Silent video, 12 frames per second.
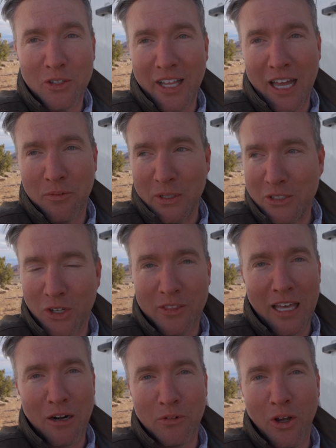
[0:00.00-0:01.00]
glad we took
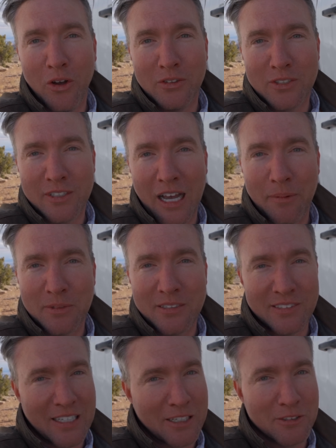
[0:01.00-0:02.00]
that road and stopped
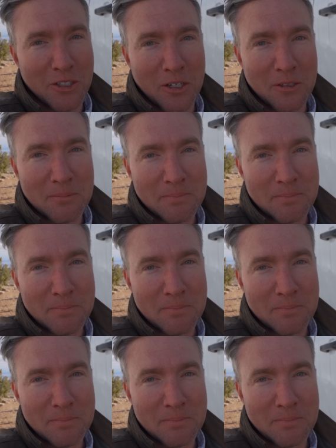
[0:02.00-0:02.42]
to take a look.